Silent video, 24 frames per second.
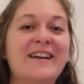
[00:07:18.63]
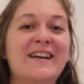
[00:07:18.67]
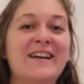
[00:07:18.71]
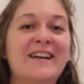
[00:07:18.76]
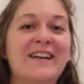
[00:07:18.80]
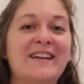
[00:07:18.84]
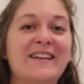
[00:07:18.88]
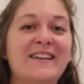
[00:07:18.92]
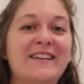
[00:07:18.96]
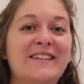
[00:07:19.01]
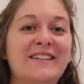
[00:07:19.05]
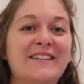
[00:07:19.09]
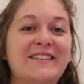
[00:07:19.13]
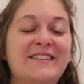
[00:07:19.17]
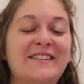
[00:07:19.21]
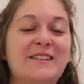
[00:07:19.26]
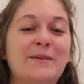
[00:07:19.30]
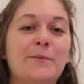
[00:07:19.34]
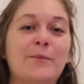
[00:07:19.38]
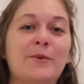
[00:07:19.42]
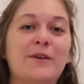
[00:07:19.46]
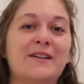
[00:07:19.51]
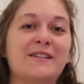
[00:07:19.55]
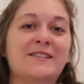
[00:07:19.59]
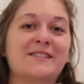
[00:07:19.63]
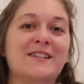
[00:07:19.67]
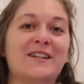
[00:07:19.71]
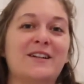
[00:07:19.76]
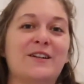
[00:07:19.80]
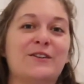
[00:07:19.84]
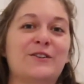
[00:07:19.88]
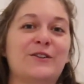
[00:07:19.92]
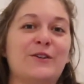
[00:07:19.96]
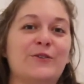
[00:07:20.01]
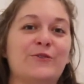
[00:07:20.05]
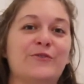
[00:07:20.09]
And it brings a
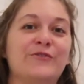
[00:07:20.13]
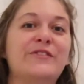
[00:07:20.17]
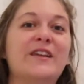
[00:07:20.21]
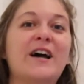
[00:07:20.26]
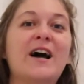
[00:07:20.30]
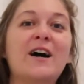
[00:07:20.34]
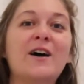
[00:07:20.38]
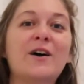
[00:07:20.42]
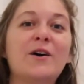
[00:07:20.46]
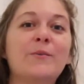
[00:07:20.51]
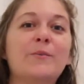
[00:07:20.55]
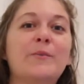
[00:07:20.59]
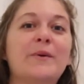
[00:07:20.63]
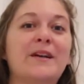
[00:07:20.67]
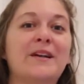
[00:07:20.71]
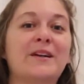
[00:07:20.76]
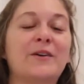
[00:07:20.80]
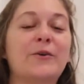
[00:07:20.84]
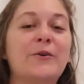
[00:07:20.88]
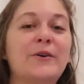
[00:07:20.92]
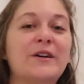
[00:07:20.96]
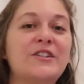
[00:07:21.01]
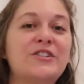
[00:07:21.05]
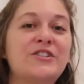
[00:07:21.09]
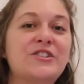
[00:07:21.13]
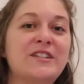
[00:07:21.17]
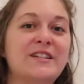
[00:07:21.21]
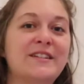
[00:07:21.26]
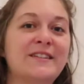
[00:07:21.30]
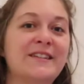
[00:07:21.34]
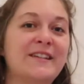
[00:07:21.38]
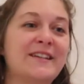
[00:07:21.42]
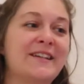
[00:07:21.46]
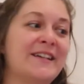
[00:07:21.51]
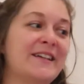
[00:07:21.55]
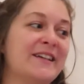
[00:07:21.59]
lot of doubt and
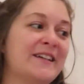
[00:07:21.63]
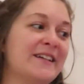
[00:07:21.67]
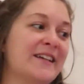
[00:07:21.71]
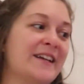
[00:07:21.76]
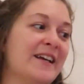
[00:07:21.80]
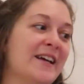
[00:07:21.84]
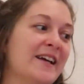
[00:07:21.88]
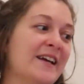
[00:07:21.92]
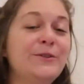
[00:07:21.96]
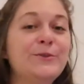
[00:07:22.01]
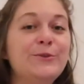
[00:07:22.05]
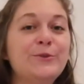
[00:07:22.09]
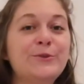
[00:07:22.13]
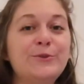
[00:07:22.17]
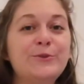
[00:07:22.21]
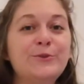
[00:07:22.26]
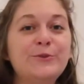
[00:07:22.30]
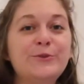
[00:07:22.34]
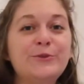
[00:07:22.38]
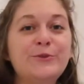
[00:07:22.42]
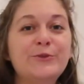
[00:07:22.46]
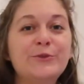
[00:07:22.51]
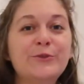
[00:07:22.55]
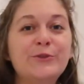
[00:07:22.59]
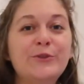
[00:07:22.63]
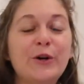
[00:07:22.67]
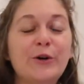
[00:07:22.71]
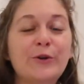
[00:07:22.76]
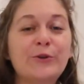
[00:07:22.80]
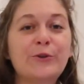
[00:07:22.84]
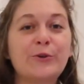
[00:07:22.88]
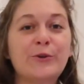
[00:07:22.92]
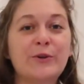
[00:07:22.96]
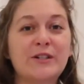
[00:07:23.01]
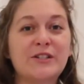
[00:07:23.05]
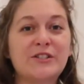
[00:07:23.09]
questioning. You
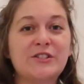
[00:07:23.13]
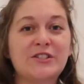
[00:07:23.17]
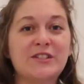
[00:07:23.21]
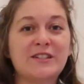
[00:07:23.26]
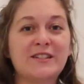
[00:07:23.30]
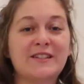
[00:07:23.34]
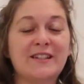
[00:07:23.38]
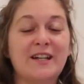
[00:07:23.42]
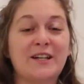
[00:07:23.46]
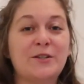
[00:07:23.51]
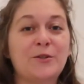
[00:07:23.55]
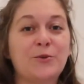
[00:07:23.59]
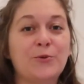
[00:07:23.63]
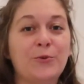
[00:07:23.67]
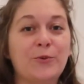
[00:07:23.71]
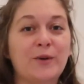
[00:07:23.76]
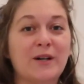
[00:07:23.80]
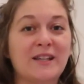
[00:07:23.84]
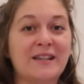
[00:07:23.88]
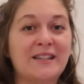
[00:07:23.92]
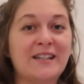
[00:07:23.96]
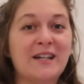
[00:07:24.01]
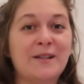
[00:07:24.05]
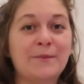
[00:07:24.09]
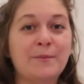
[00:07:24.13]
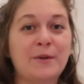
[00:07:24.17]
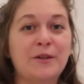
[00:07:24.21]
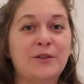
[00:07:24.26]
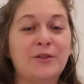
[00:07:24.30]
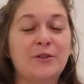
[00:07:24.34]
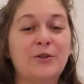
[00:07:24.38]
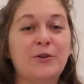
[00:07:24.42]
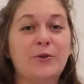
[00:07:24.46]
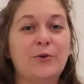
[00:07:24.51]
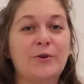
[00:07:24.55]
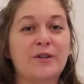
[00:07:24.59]
don't question that you want that, but
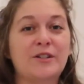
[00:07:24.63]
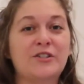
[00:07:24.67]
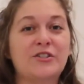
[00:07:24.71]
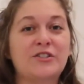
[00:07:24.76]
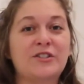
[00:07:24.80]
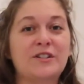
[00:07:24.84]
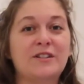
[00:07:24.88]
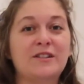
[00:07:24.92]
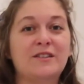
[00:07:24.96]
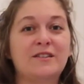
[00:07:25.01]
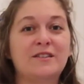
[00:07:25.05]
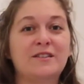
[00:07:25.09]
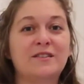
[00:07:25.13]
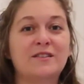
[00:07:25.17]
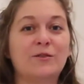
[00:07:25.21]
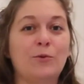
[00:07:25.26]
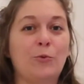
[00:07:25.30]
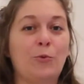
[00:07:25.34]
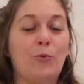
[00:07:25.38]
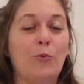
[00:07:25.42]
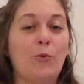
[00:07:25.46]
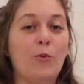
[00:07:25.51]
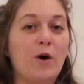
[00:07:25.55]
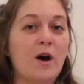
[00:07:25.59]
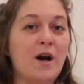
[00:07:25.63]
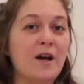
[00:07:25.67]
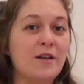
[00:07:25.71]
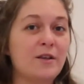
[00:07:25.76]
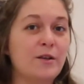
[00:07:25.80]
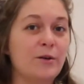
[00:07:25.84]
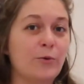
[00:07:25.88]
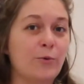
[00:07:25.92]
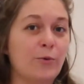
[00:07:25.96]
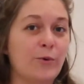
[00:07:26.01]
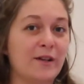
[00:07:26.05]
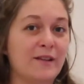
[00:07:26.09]
you question why
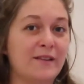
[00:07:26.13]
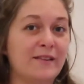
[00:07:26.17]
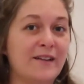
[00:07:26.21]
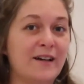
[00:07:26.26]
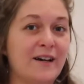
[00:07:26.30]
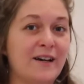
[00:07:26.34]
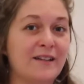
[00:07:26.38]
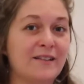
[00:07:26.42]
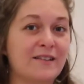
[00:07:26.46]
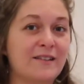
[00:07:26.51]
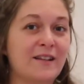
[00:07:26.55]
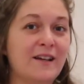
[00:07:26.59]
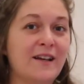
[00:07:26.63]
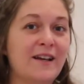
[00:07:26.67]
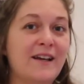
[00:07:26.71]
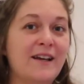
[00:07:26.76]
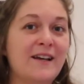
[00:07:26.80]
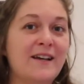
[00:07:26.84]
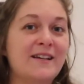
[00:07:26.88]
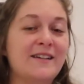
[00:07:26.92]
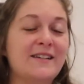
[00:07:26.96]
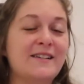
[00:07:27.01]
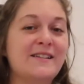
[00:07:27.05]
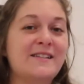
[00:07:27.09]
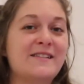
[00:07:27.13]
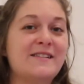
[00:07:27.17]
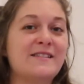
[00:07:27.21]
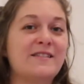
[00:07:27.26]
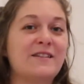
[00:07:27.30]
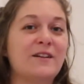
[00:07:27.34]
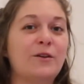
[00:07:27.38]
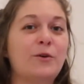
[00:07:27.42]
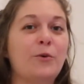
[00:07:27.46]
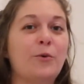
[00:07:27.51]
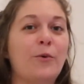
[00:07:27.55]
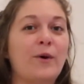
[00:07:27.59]
you want that. It's
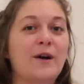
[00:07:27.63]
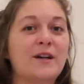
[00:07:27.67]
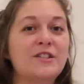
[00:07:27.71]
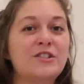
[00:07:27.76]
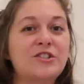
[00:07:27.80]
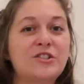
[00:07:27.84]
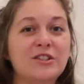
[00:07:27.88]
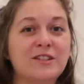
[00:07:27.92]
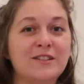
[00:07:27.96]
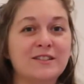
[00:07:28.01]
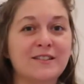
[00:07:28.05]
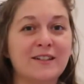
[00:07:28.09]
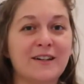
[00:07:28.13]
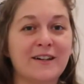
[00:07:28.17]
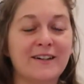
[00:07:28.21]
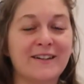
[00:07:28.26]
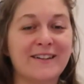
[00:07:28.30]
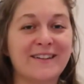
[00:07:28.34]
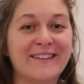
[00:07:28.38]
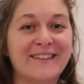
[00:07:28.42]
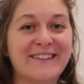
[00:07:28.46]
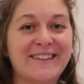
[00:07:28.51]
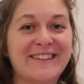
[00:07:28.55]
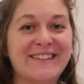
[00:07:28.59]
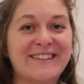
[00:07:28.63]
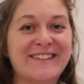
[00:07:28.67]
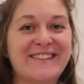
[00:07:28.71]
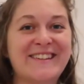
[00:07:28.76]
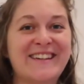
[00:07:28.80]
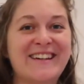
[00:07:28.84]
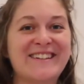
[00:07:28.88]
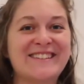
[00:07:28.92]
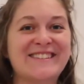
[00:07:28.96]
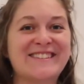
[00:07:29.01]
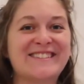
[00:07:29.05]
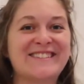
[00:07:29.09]
not rational.
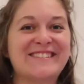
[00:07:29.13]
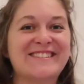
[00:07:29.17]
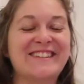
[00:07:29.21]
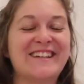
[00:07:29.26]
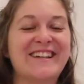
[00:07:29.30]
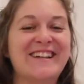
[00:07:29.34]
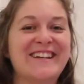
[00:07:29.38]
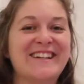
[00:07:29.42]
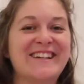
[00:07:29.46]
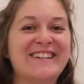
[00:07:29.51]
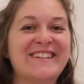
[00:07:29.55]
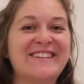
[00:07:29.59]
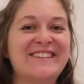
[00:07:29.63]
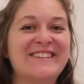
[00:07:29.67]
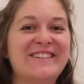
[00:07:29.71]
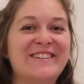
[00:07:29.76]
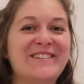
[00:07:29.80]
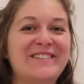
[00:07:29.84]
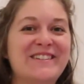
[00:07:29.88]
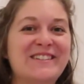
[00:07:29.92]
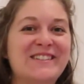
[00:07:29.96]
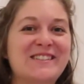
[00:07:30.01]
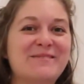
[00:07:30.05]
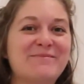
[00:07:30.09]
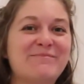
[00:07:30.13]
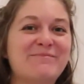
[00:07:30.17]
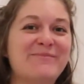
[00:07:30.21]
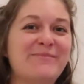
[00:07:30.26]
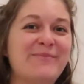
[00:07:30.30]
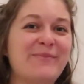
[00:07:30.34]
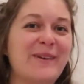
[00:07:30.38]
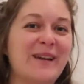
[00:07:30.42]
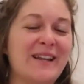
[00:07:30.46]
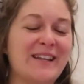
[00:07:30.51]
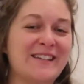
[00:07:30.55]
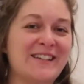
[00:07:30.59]
There's no
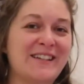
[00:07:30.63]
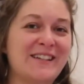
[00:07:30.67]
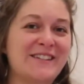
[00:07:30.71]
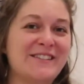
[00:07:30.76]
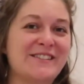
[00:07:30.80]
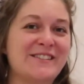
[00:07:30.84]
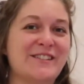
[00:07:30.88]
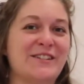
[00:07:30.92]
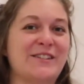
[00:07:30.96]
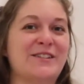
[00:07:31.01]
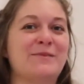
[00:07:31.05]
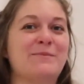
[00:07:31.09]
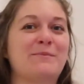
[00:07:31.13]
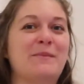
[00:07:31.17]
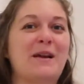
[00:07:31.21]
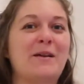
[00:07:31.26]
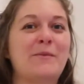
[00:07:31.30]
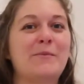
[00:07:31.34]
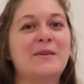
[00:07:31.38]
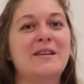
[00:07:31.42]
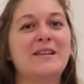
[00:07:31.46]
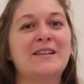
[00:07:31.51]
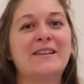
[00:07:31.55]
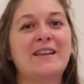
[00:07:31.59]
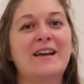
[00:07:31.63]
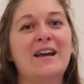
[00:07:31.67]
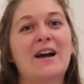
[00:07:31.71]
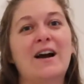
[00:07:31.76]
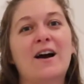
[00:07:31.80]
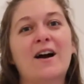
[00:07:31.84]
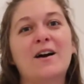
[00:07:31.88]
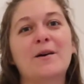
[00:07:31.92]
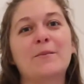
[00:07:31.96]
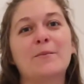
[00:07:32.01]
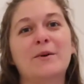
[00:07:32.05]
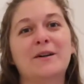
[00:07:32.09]
explanation. Maybe they
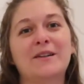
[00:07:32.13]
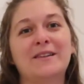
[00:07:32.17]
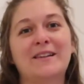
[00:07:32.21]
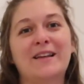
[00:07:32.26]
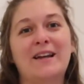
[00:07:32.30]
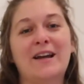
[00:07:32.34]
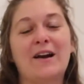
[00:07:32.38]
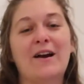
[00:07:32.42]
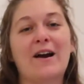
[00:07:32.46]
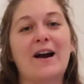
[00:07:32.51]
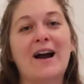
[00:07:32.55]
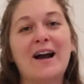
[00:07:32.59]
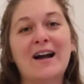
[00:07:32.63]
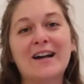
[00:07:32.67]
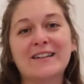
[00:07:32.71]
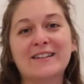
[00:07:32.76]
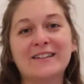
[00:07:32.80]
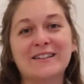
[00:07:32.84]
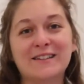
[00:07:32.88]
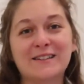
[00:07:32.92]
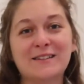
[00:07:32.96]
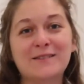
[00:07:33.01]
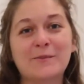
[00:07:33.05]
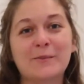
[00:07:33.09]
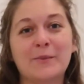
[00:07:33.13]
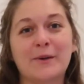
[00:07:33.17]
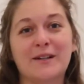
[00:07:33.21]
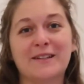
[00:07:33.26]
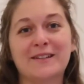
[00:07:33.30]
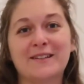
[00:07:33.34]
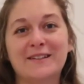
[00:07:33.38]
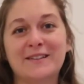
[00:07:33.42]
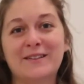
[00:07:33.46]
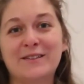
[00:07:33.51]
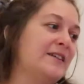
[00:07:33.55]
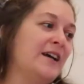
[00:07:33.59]
are, but they are hidden.
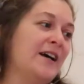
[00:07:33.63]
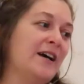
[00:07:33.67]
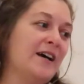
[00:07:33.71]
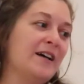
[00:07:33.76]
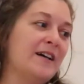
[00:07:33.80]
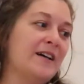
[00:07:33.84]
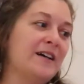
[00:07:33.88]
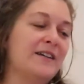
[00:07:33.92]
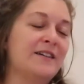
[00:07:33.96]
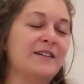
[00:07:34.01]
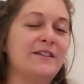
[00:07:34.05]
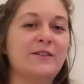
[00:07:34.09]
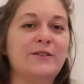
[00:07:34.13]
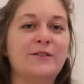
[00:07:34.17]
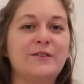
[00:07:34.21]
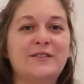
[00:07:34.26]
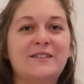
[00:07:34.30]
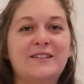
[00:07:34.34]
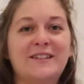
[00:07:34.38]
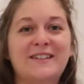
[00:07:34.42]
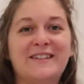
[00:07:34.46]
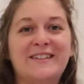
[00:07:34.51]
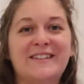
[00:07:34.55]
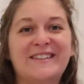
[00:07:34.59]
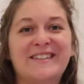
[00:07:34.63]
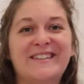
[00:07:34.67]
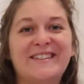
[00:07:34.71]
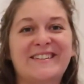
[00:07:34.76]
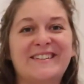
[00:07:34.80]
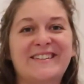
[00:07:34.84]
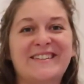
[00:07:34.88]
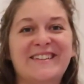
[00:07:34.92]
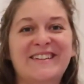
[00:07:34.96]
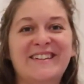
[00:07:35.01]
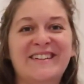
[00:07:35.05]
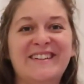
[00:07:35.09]
But yeah, you're
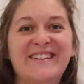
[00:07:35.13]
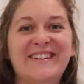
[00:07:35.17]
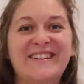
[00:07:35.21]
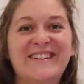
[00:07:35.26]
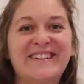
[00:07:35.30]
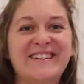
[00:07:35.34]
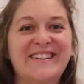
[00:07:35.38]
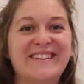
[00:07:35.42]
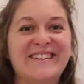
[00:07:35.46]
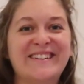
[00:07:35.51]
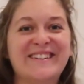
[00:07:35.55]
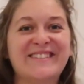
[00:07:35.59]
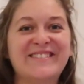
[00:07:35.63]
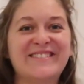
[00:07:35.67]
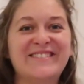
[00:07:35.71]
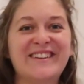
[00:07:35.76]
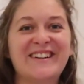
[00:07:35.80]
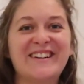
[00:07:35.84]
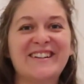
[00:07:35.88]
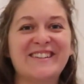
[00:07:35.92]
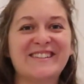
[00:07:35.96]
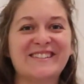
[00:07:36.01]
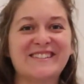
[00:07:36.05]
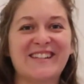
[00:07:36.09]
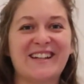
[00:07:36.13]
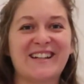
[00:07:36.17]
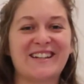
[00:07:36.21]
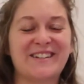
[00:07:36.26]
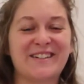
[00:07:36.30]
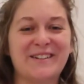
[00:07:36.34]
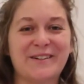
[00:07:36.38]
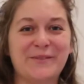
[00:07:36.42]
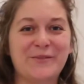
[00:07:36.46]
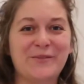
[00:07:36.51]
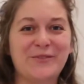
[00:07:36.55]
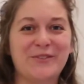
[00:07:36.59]
thinking, where does that
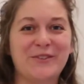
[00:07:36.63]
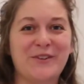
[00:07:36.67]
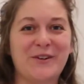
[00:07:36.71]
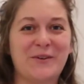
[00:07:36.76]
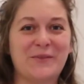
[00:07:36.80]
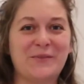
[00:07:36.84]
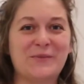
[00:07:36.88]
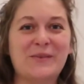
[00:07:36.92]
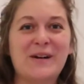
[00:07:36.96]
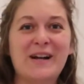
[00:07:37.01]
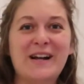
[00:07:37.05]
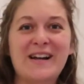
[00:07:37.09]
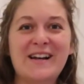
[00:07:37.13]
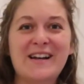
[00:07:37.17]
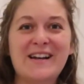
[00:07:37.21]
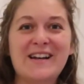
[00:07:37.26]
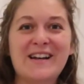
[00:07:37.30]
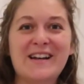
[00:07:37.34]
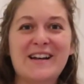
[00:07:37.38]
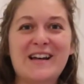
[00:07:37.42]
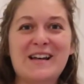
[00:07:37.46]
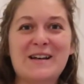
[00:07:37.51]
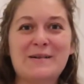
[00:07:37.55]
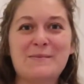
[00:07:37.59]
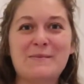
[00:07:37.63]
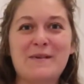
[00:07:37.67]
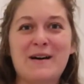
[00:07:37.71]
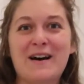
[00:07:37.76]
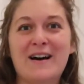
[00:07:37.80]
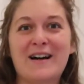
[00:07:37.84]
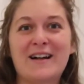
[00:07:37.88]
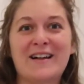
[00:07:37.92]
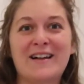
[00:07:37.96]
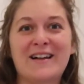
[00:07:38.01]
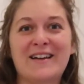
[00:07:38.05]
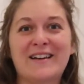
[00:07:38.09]
come from? Am
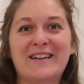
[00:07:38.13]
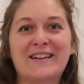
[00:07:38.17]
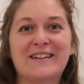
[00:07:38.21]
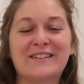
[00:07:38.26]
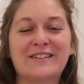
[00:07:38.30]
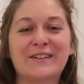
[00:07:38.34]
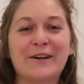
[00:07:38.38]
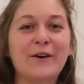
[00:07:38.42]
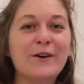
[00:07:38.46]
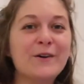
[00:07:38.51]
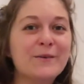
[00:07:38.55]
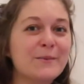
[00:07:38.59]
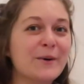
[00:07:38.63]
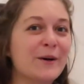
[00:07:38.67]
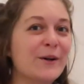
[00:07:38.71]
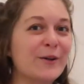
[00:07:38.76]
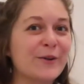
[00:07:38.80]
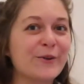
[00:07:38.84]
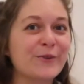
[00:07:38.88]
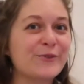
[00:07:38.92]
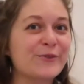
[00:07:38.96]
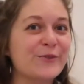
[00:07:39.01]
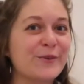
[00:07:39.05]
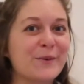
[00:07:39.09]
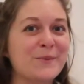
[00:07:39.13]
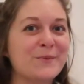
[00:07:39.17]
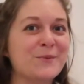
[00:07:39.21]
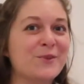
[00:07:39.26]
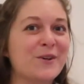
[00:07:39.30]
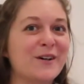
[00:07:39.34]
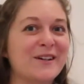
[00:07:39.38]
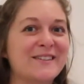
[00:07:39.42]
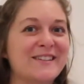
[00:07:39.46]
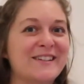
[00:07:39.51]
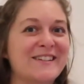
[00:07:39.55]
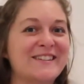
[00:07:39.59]
I normal from
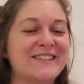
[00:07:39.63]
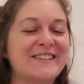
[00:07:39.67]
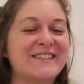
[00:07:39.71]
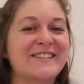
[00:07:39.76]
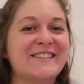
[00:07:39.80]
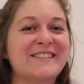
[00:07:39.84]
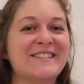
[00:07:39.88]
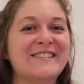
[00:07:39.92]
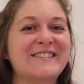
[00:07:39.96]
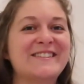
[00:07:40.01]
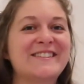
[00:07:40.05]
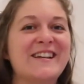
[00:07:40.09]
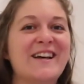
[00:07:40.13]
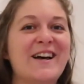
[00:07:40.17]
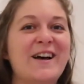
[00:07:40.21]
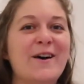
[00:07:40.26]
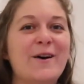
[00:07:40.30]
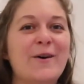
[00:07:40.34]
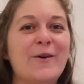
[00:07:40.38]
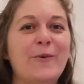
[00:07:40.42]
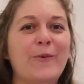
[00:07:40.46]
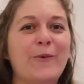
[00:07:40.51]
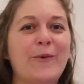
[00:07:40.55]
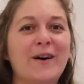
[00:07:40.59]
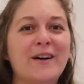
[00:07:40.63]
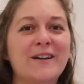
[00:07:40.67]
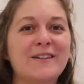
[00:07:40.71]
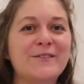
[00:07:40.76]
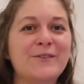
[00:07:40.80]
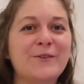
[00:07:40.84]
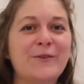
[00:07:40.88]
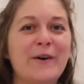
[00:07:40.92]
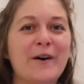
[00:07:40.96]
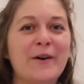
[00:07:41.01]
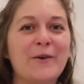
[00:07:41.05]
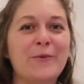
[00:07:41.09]
wanting this? Why
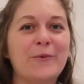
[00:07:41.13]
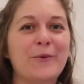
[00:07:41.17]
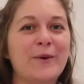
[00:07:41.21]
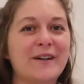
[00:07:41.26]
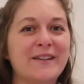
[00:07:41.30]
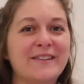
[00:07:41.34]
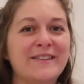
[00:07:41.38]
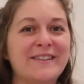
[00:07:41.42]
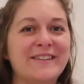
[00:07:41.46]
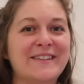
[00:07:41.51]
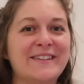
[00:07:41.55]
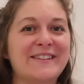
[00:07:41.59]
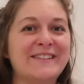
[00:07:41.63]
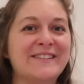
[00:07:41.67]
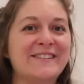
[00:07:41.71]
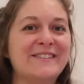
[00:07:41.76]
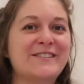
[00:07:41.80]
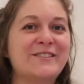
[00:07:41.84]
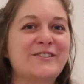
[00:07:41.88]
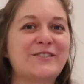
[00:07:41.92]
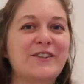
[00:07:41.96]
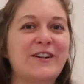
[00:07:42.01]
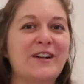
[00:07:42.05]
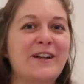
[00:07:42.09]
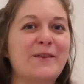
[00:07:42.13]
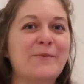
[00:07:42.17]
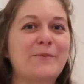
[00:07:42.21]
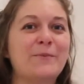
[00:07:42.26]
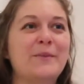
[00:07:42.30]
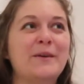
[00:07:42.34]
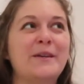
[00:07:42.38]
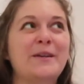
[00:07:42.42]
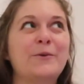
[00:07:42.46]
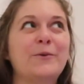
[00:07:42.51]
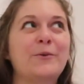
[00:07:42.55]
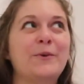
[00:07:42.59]
do I want this? Shouldn't
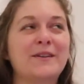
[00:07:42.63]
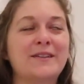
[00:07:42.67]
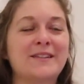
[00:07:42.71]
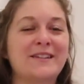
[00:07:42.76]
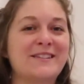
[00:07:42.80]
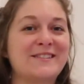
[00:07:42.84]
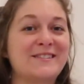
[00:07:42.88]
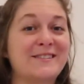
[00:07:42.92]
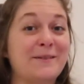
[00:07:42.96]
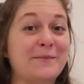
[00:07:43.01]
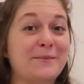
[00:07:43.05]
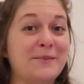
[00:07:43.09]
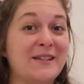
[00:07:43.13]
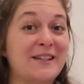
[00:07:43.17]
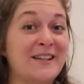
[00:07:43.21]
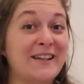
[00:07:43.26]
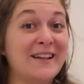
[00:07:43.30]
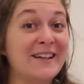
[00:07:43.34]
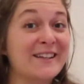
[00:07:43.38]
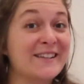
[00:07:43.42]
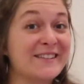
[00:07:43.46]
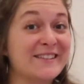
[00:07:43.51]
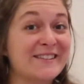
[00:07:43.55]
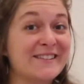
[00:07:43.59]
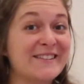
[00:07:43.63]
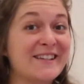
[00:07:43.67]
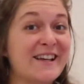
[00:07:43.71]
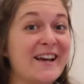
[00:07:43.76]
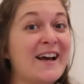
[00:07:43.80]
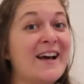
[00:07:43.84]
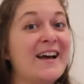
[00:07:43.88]
be wanting something else?